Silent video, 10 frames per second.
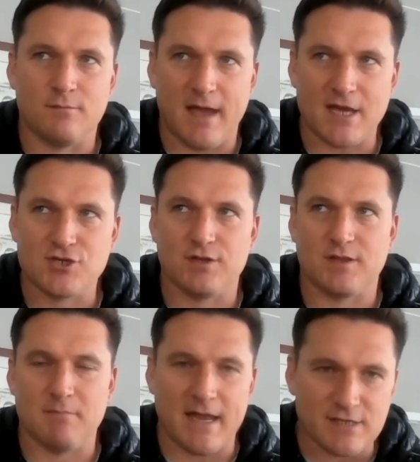to make sure
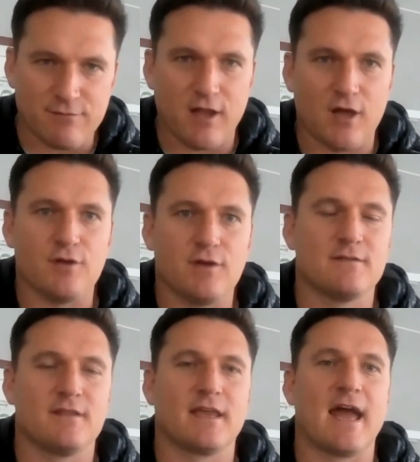that the money flow
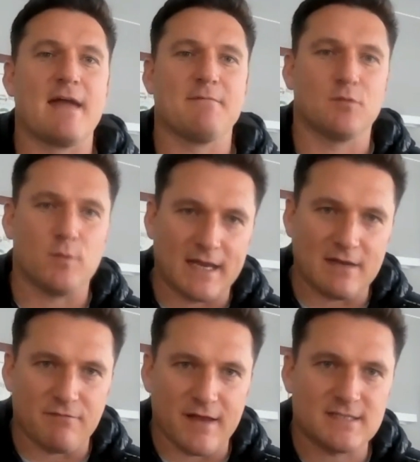into the game, that we can
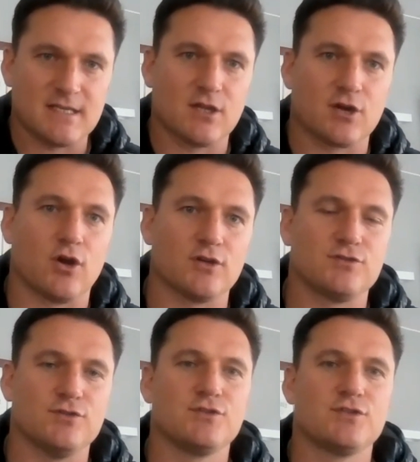invest in the
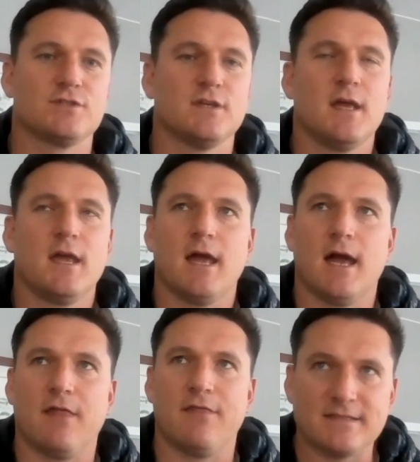grassroots.
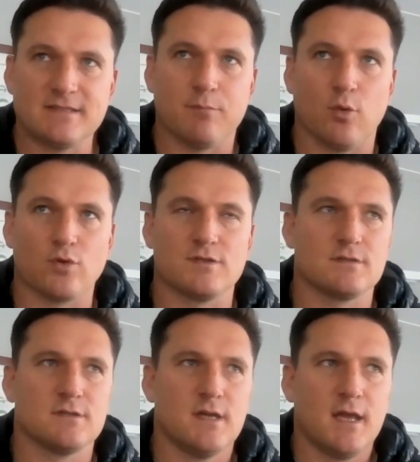That's
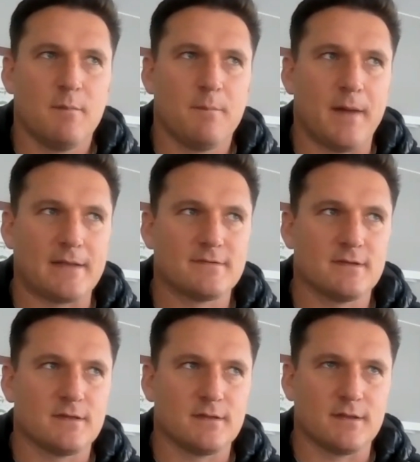important. But
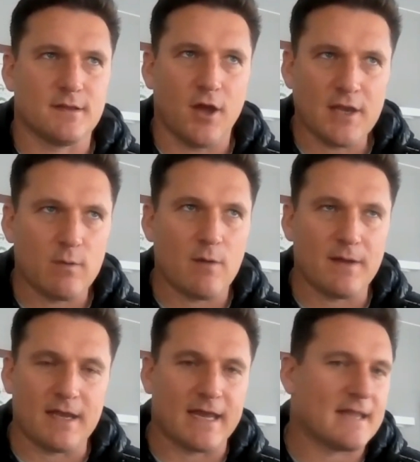the only way
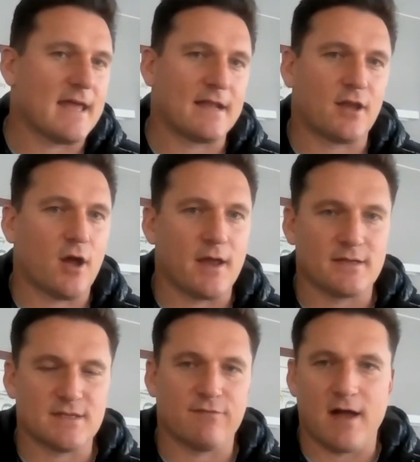we're going to get that
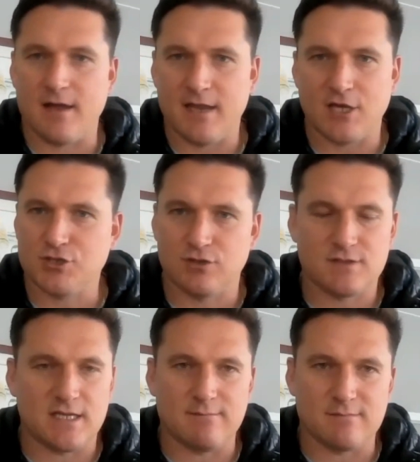going is if our national
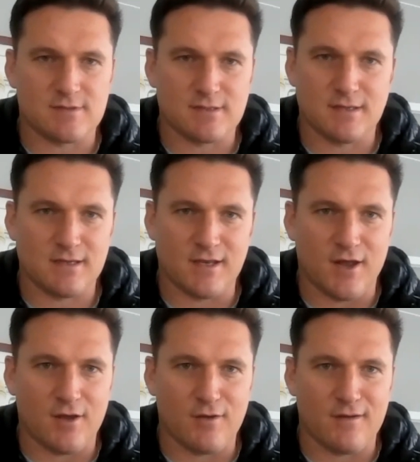teams,
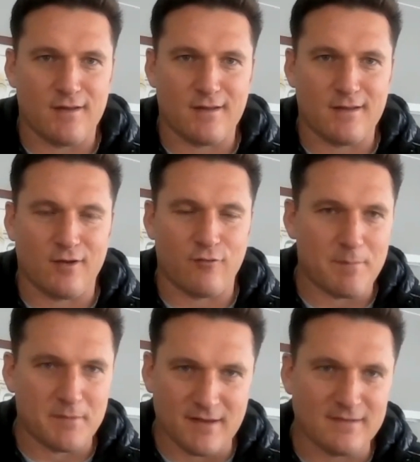are
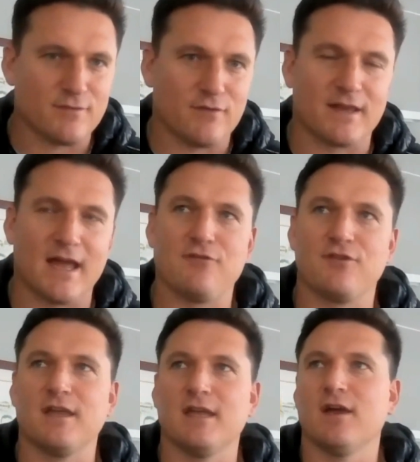representative of the
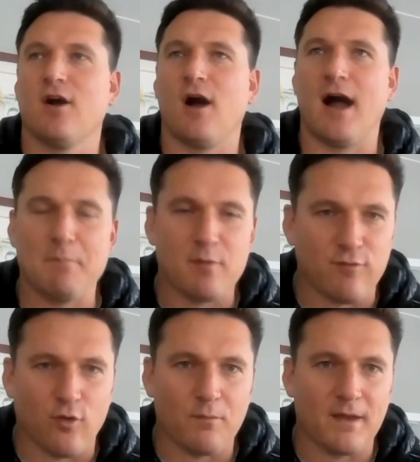country, are high
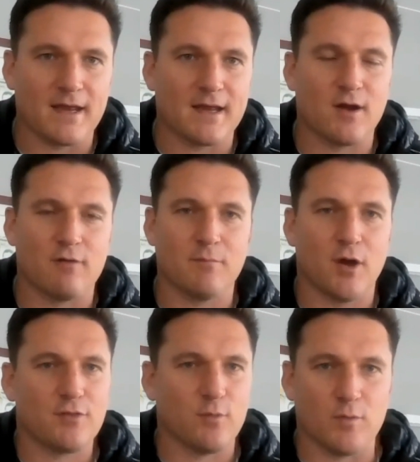performing on
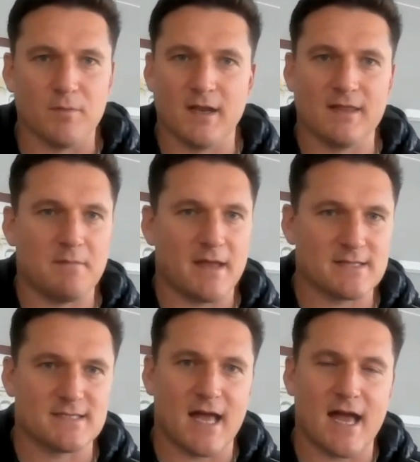both the women and the
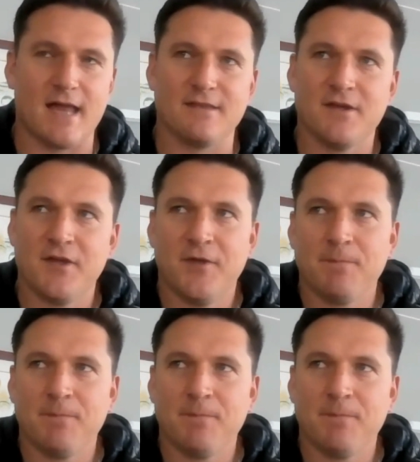men's side.